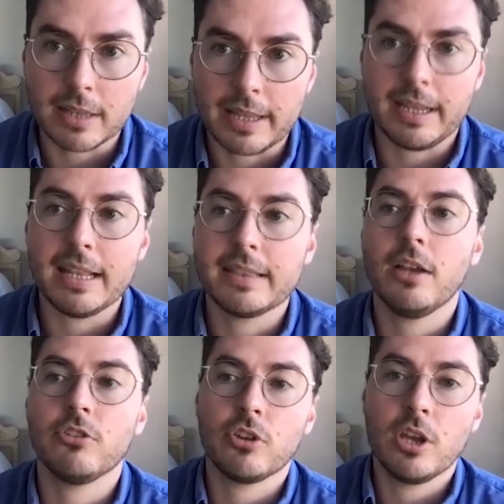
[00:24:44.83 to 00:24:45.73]
Like it
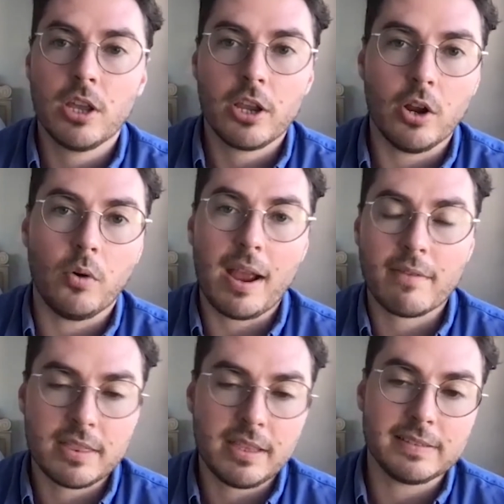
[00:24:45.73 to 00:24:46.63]
does,
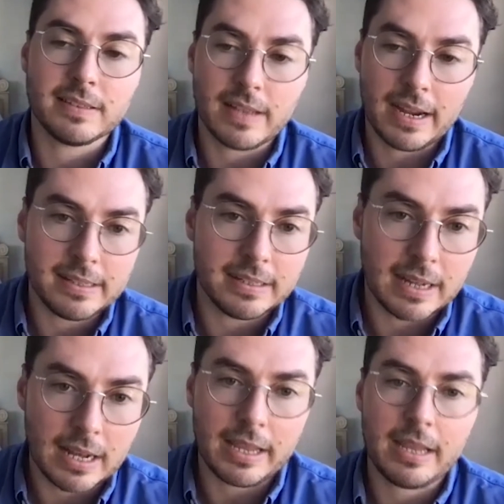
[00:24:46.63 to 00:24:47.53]
everything's designed in
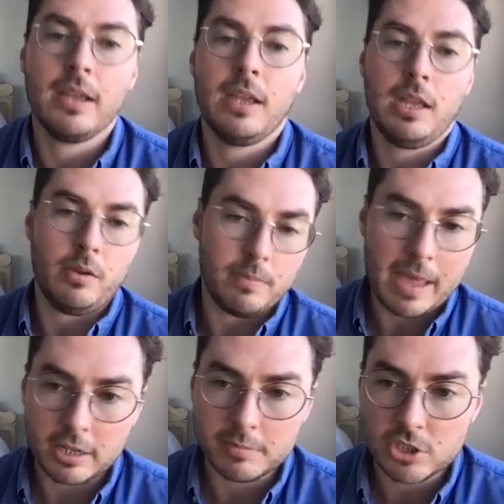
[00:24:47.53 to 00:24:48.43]
Italy. We
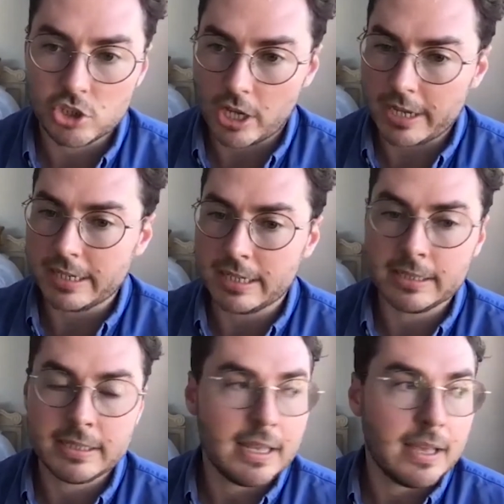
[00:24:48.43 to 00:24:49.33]
make them in China.